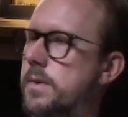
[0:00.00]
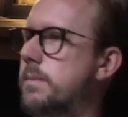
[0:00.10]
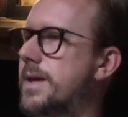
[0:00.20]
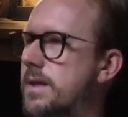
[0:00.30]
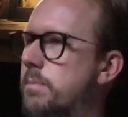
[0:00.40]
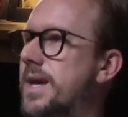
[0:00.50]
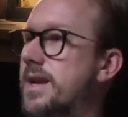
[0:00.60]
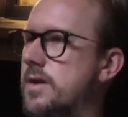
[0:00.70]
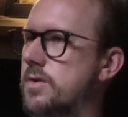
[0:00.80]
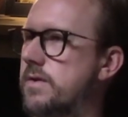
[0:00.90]
be the
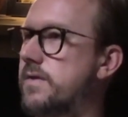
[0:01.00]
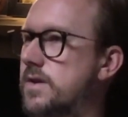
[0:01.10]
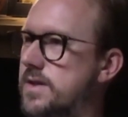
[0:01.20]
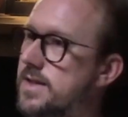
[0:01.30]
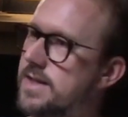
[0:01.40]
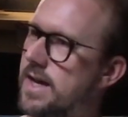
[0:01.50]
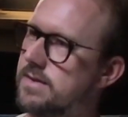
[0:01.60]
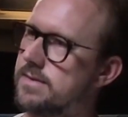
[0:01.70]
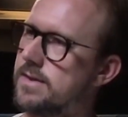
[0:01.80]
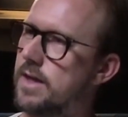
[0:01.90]
pinnacle of her
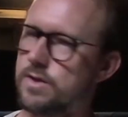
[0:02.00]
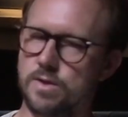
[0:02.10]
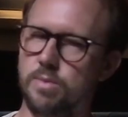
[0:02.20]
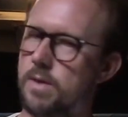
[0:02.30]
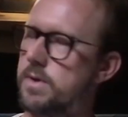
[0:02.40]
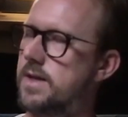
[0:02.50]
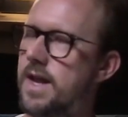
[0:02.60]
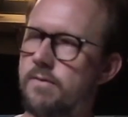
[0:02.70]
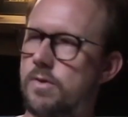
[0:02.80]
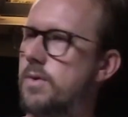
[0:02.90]
success. She'll probably
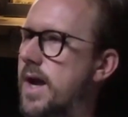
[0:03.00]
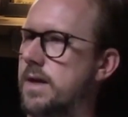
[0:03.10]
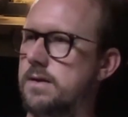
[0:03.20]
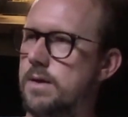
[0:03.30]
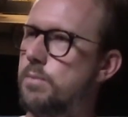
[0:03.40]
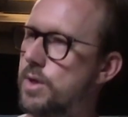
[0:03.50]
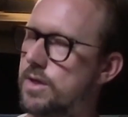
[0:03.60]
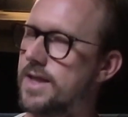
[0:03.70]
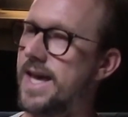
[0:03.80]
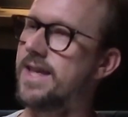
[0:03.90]
never write a book
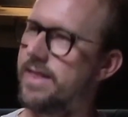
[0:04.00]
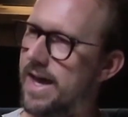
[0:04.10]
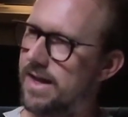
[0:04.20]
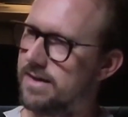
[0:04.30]
like that.